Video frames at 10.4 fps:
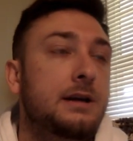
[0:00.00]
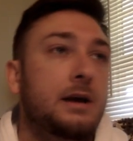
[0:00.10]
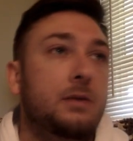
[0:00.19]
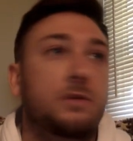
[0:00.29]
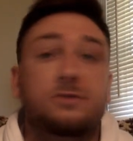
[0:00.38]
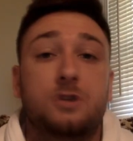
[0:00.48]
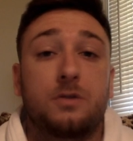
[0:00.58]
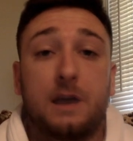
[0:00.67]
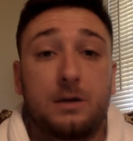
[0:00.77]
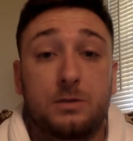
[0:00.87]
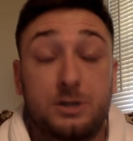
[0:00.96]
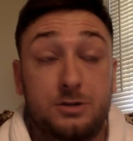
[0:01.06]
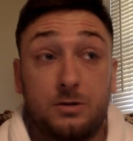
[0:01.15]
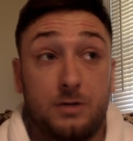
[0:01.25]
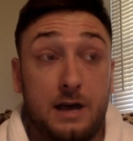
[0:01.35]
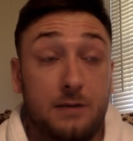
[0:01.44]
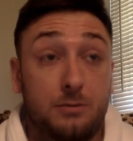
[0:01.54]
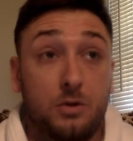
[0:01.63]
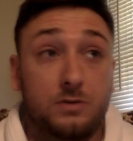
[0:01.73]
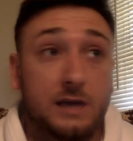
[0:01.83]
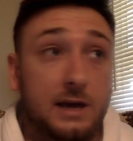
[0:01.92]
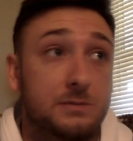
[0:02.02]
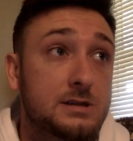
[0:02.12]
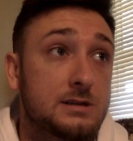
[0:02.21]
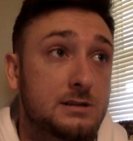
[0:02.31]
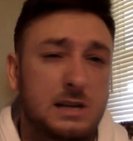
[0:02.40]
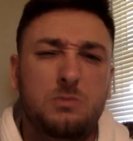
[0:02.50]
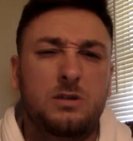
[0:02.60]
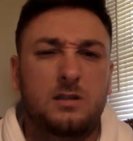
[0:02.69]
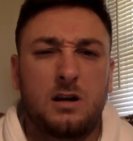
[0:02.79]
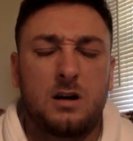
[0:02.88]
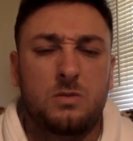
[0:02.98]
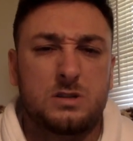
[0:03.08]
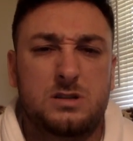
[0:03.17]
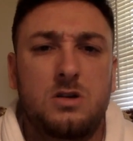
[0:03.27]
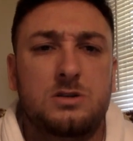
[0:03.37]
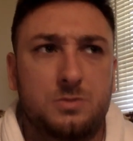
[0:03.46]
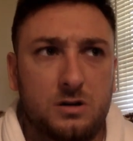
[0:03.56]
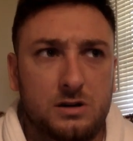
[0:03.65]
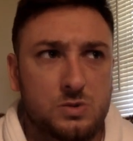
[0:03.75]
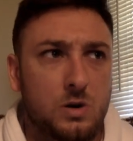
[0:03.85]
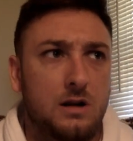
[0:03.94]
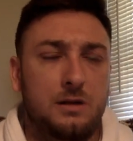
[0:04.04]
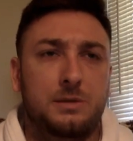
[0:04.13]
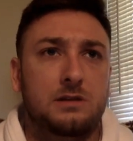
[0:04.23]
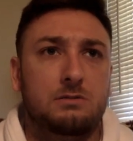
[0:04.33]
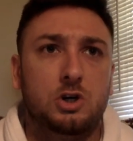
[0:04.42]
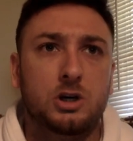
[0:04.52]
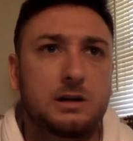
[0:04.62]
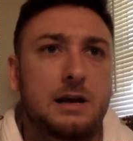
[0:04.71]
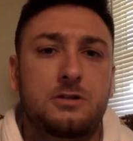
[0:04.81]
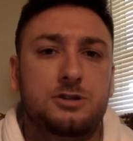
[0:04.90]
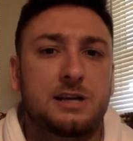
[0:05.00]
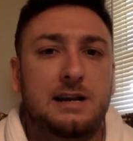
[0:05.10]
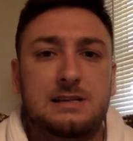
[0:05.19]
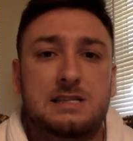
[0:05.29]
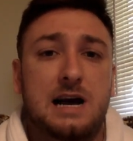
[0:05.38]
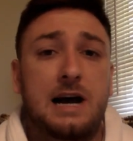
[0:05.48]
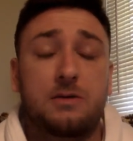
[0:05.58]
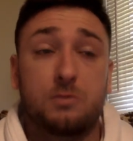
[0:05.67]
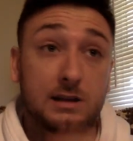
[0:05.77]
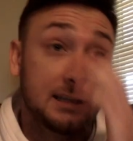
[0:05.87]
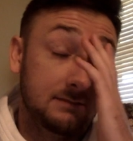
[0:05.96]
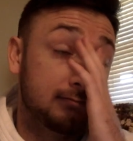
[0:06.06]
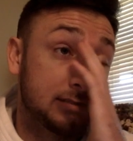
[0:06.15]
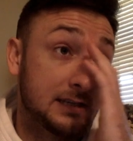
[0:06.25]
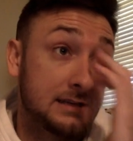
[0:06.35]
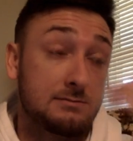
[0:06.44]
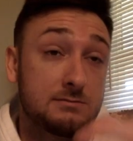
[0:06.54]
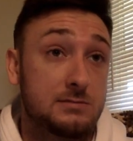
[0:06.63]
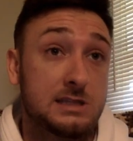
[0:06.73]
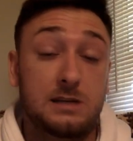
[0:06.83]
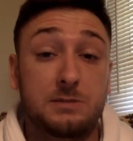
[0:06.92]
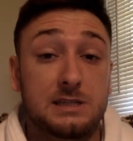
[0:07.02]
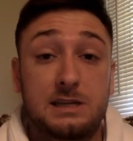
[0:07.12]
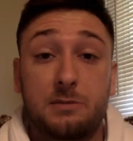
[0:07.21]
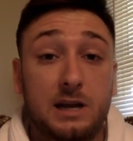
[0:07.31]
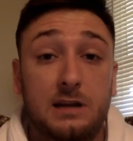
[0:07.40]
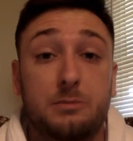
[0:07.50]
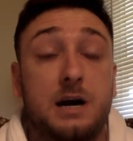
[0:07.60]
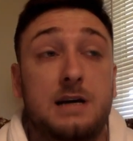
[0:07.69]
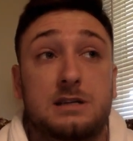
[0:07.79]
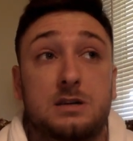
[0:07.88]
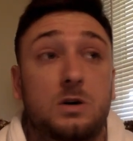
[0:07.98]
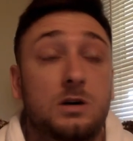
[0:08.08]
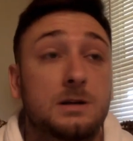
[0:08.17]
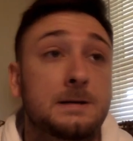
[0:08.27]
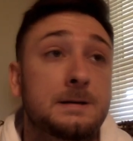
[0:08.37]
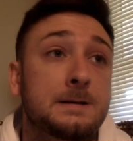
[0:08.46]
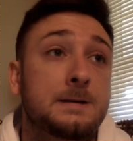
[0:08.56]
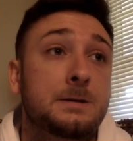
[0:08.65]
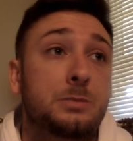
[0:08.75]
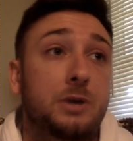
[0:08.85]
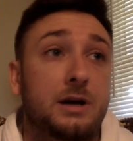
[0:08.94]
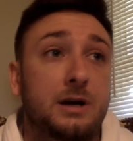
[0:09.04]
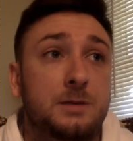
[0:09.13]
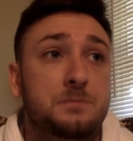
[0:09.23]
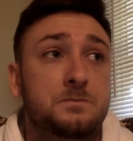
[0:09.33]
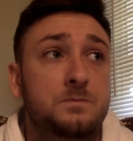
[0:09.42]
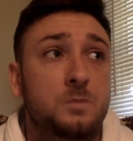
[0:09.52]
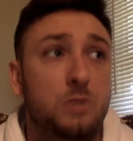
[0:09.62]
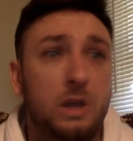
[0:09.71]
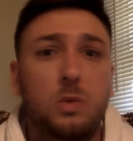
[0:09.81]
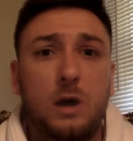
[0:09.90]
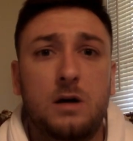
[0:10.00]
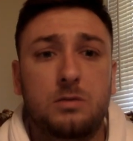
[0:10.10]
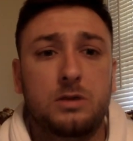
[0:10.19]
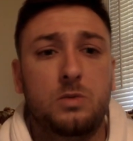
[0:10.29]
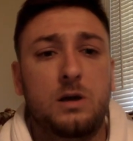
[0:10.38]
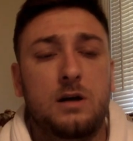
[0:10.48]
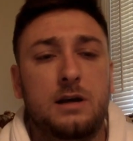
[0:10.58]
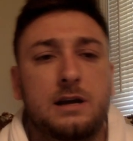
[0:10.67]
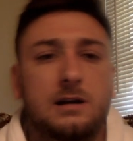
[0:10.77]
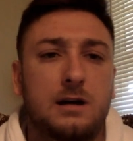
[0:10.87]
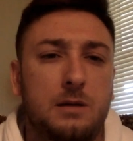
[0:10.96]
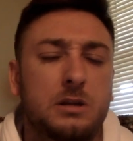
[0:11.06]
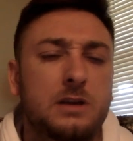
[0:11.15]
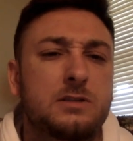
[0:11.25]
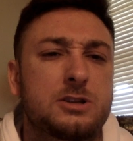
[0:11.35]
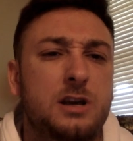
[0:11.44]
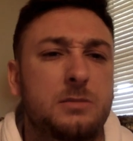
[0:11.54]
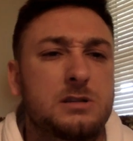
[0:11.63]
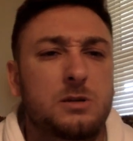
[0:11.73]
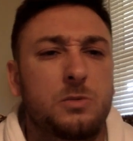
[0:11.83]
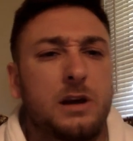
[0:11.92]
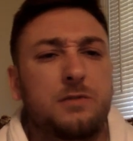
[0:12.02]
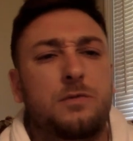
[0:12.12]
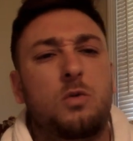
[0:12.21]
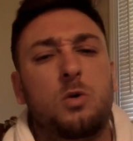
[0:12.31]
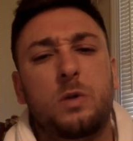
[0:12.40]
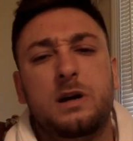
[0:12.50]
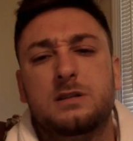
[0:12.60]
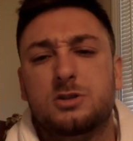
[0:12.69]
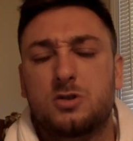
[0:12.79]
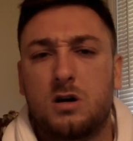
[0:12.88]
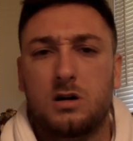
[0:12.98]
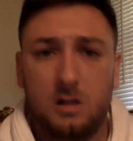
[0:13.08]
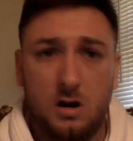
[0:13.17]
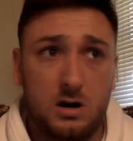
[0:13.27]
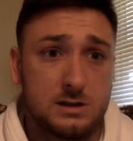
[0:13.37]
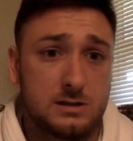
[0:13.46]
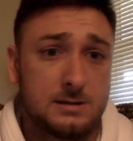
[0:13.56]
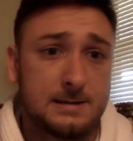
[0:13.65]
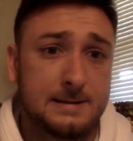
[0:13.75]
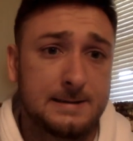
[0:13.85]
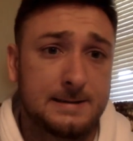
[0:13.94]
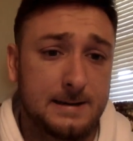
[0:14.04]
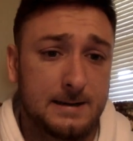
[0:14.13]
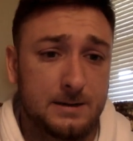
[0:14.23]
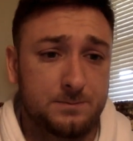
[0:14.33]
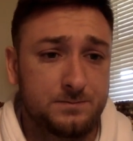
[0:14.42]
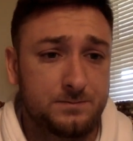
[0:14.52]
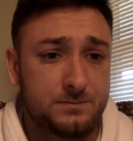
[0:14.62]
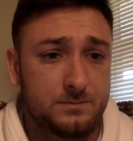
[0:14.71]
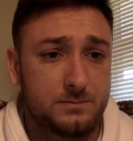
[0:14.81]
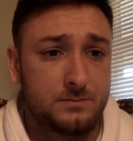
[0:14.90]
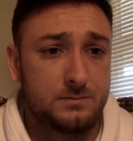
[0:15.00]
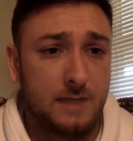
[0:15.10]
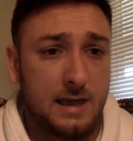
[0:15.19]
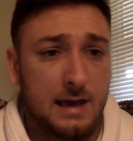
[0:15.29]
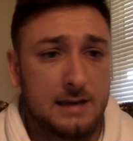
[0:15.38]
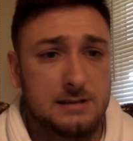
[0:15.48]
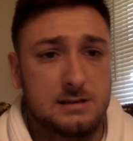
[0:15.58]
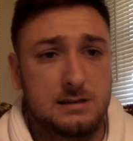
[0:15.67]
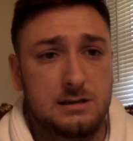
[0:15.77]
And we show that in both games. Same with Salzburg as well. I mean, good, energetic side, really didn't seem intimidated by us at all. But played well. And I believe in the Champions League we had 4 wins, a draw, and a loss. And